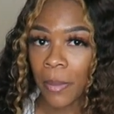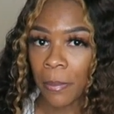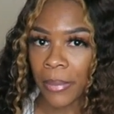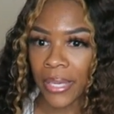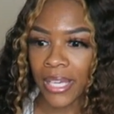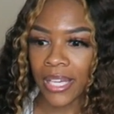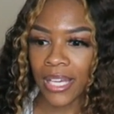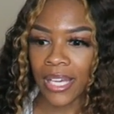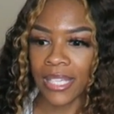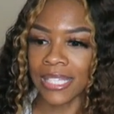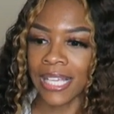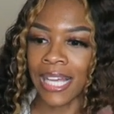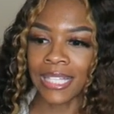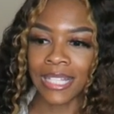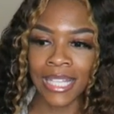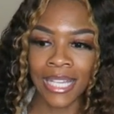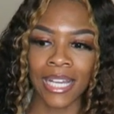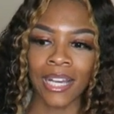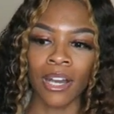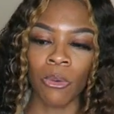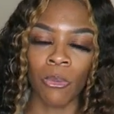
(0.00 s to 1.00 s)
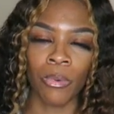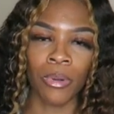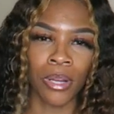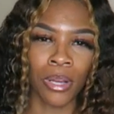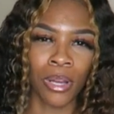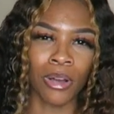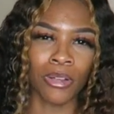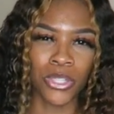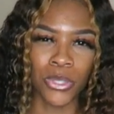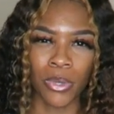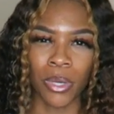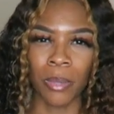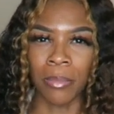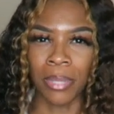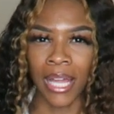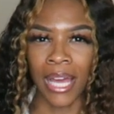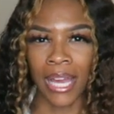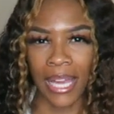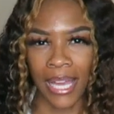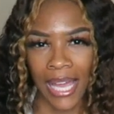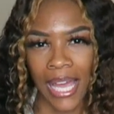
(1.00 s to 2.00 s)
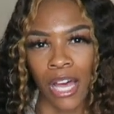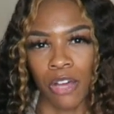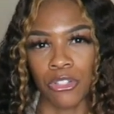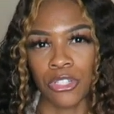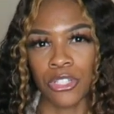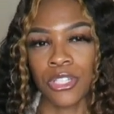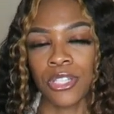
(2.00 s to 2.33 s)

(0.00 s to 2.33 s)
because I think I want to go to a black couch.